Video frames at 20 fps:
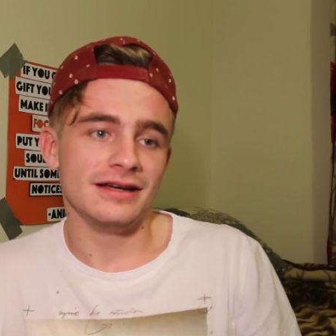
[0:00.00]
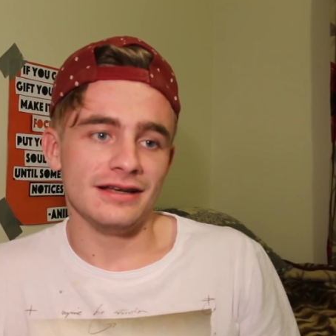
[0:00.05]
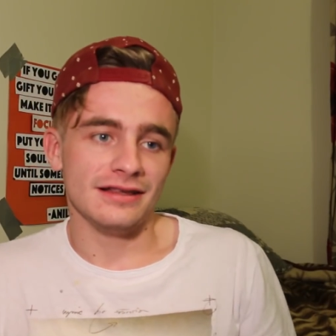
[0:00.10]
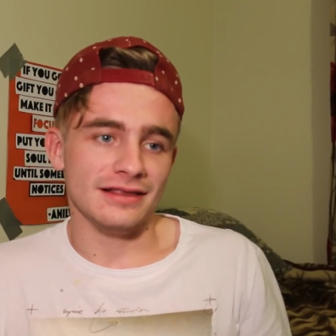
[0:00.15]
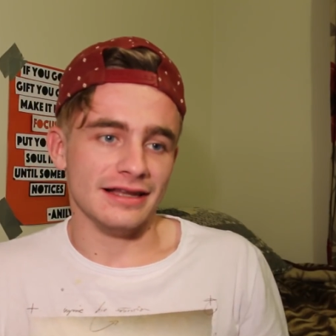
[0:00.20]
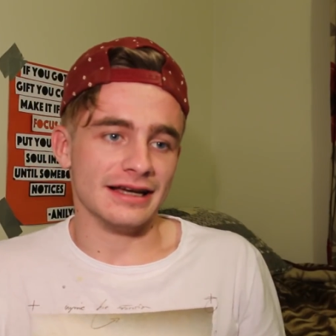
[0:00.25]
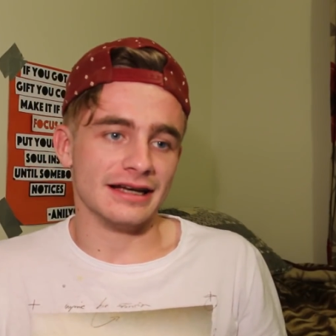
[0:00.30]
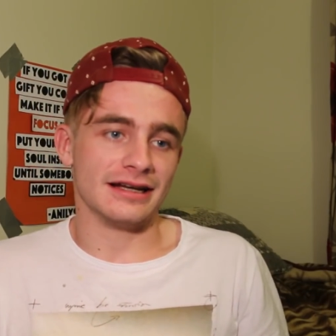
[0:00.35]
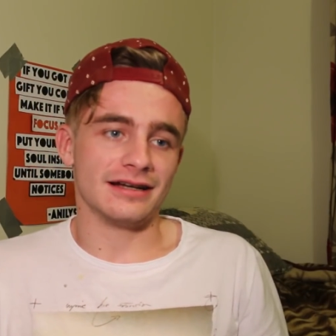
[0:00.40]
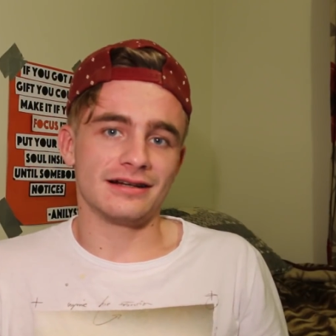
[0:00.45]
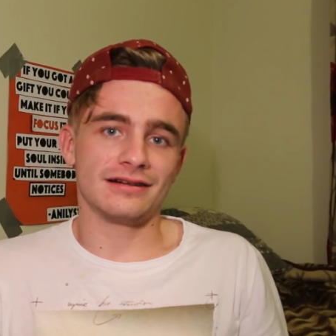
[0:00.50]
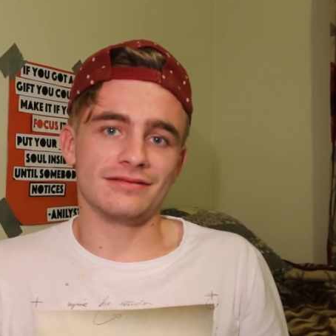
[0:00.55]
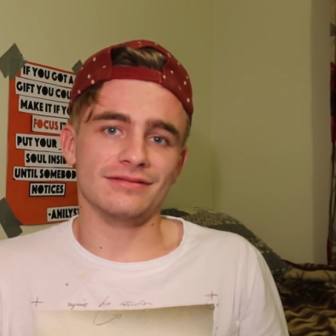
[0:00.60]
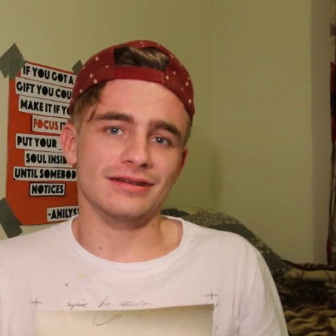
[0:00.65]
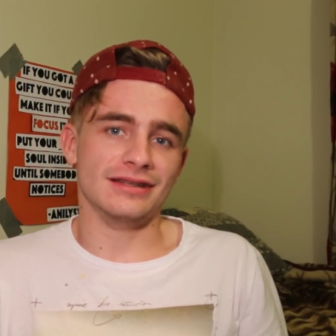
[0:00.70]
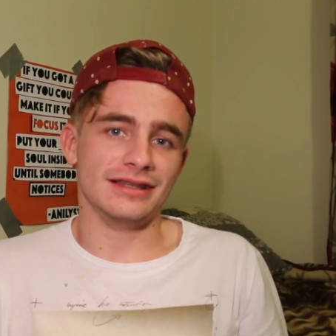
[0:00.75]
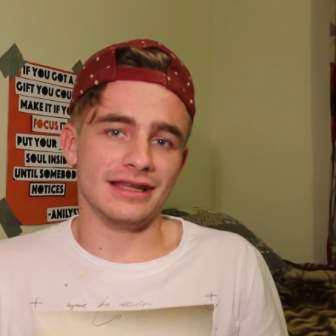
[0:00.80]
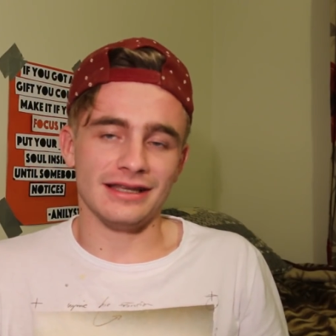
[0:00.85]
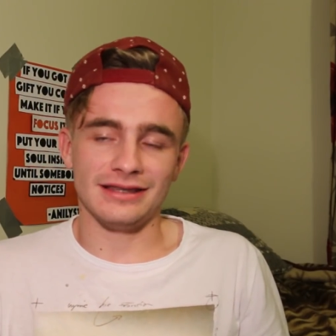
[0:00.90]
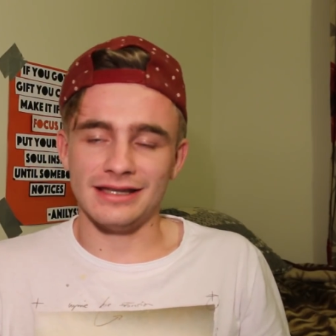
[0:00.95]
like,
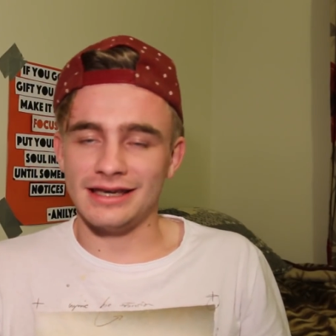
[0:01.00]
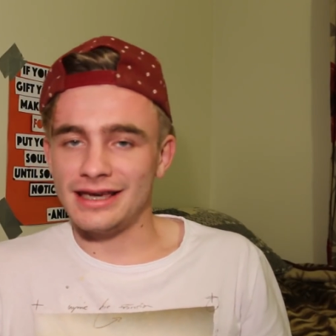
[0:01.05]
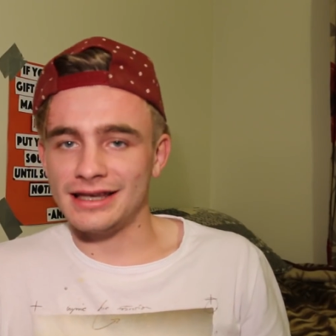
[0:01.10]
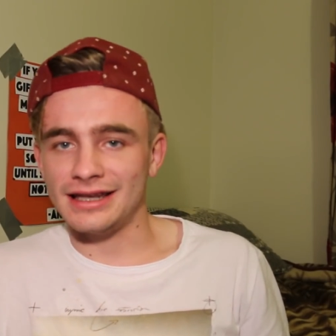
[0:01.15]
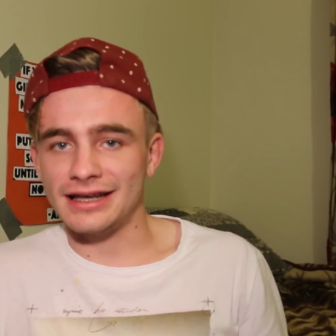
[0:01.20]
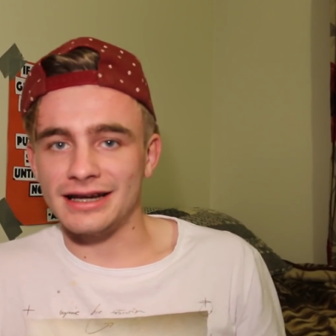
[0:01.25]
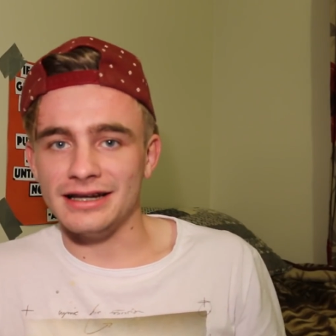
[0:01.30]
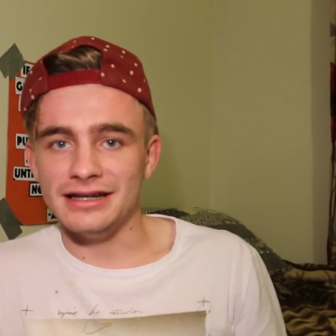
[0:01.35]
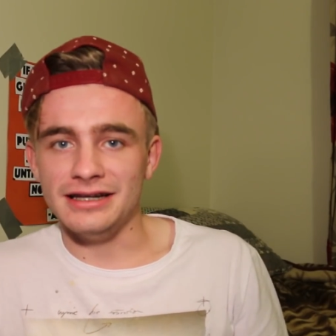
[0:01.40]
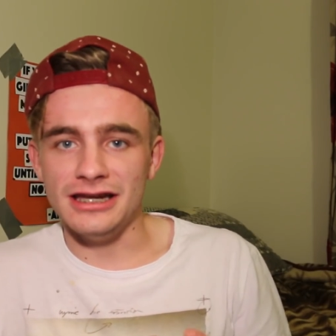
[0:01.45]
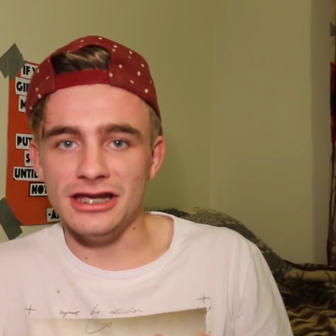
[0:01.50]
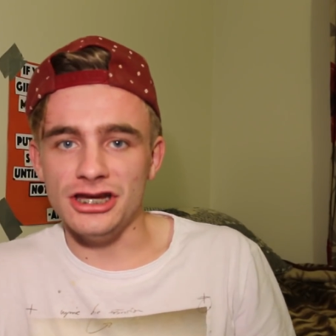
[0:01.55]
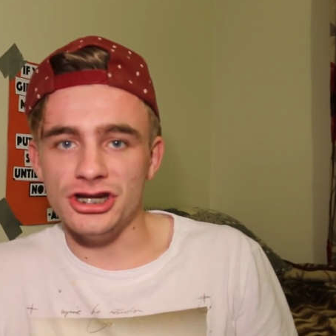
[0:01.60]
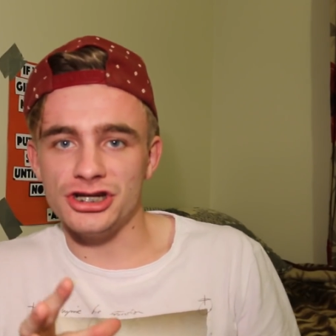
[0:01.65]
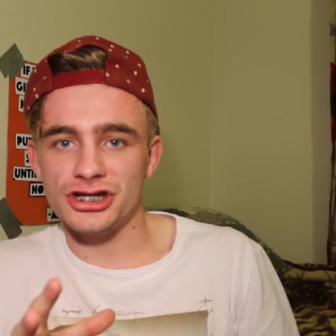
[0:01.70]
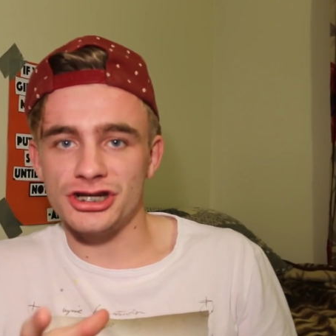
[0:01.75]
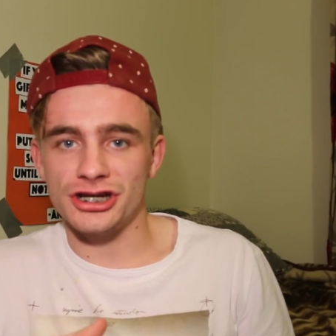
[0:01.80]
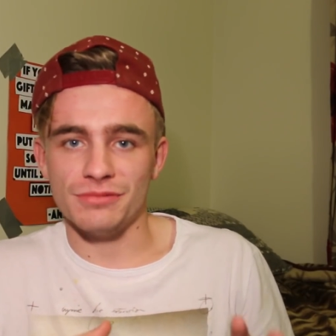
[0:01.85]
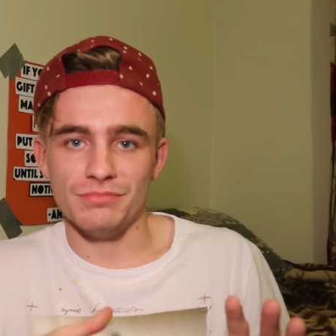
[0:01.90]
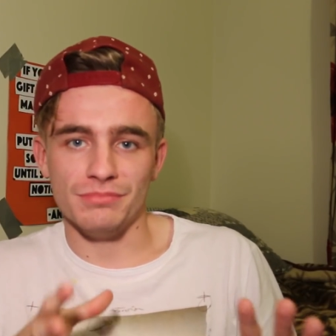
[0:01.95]
they get like a
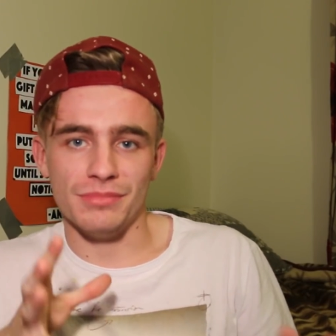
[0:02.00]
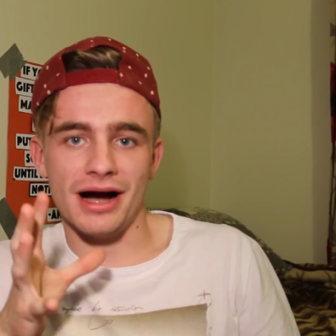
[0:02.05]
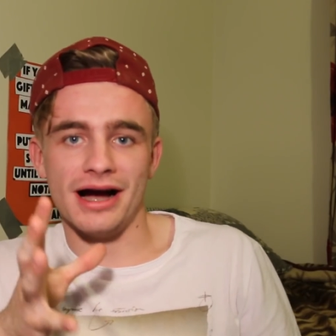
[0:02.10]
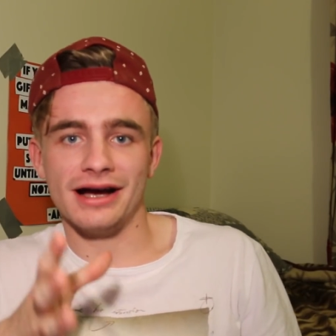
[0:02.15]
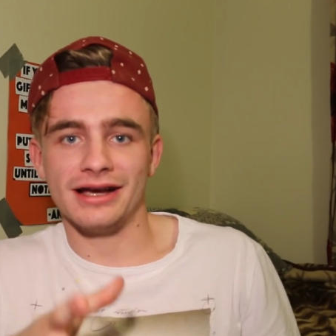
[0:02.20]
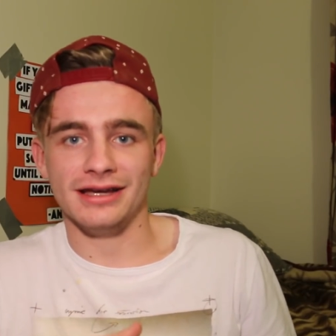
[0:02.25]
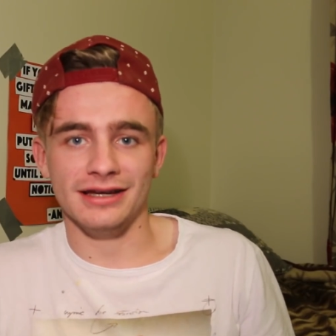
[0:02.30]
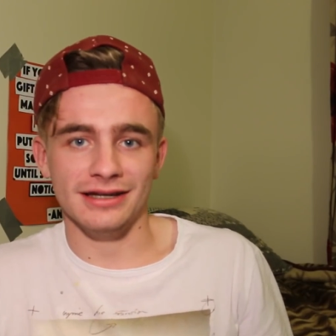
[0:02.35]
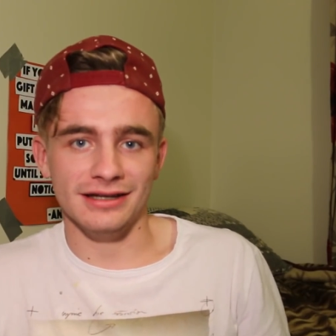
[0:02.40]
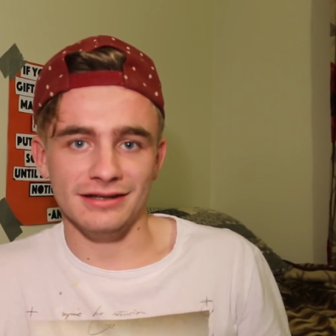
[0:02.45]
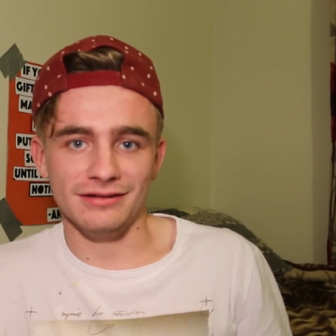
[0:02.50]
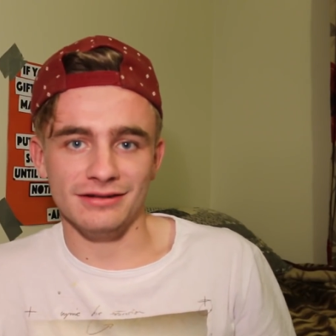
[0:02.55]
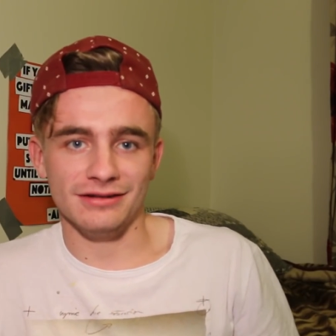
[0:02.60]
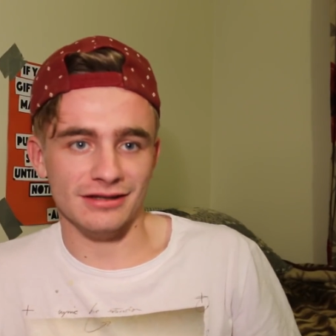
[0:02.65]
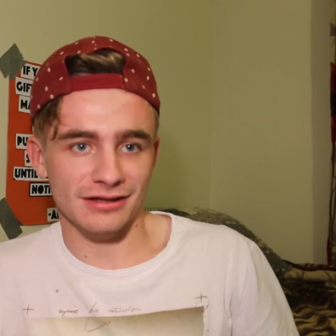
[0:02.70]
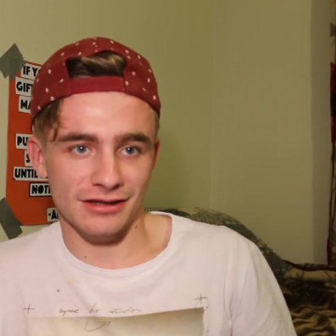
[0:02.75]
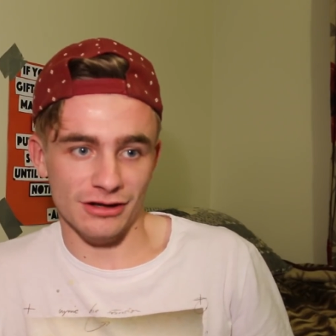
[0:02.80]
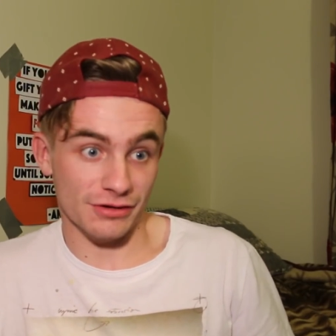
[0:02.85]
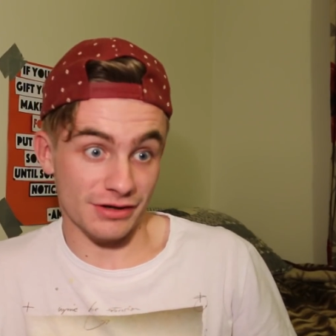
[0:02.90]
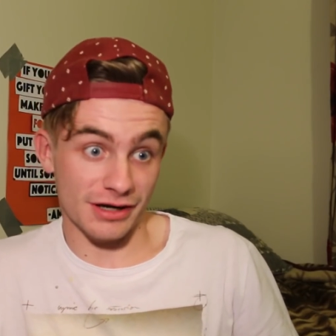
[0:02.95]
niche market in,
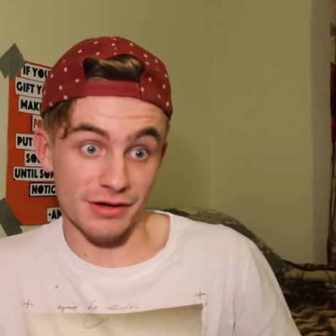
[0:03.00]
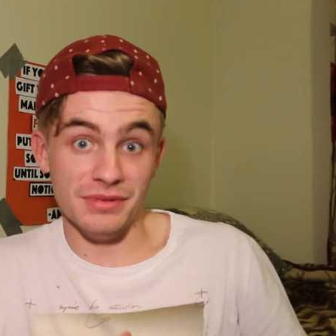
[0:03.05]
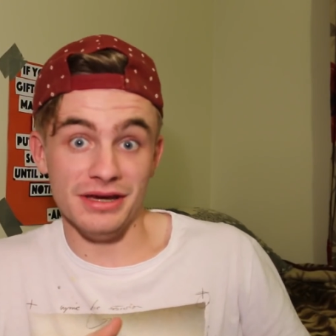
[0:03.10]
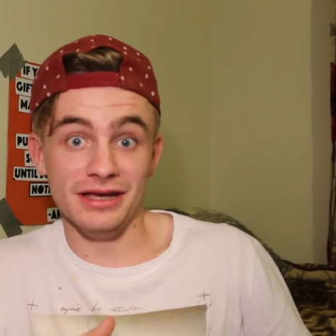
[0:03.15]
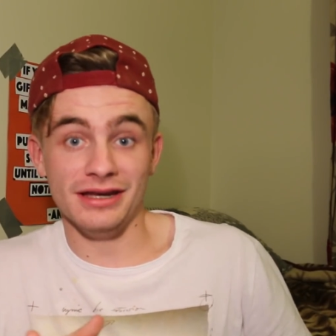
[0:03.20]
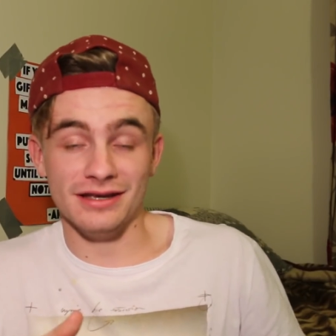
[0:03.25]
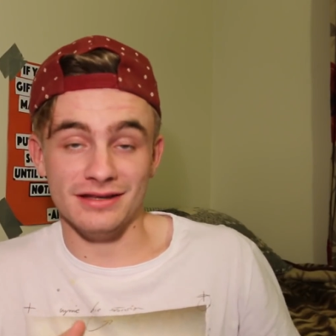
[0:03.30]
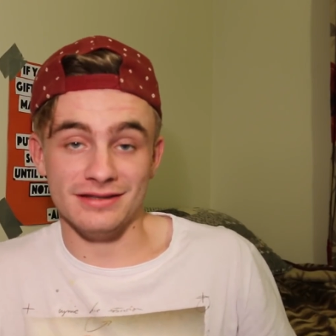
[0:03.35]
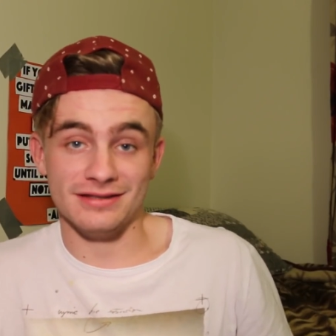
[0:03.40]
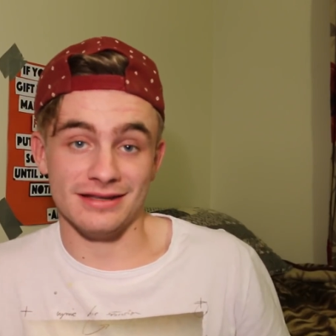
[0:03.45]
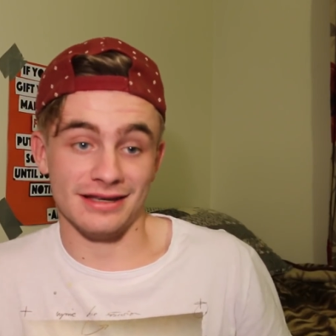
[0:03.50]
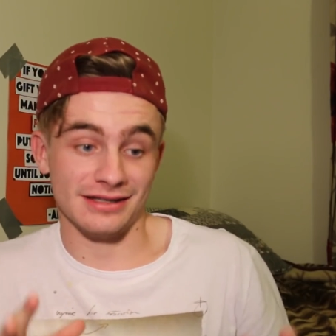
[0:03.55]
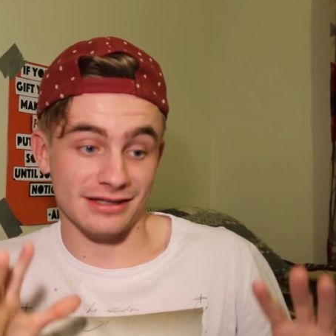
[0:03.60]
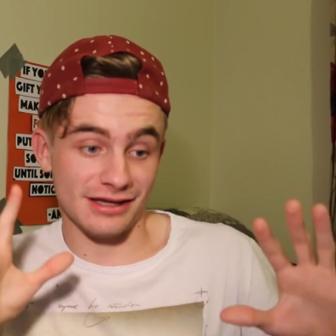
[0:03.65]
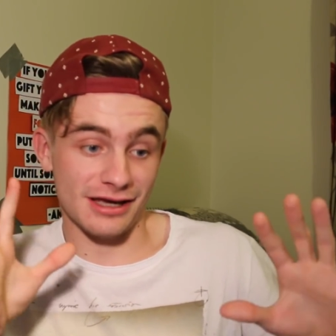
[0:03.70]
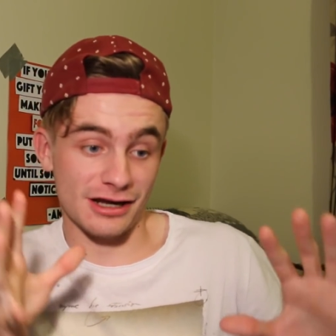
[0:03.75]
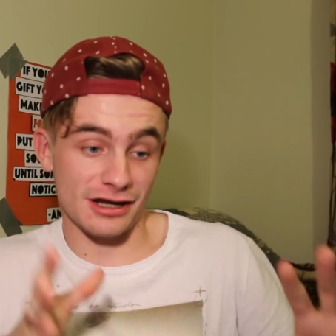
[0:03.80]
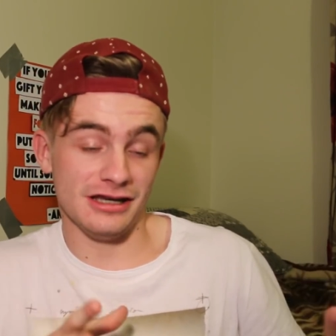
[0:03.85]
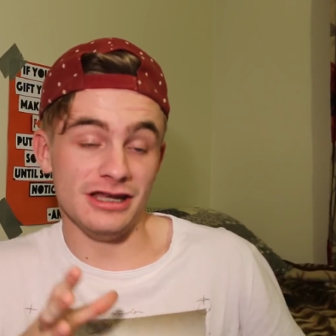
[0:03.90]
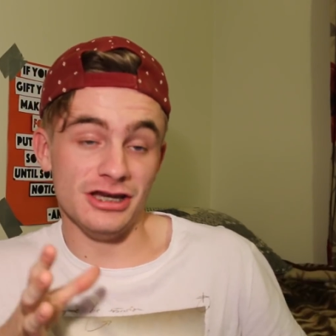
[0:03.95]
you know, comedians, like they get a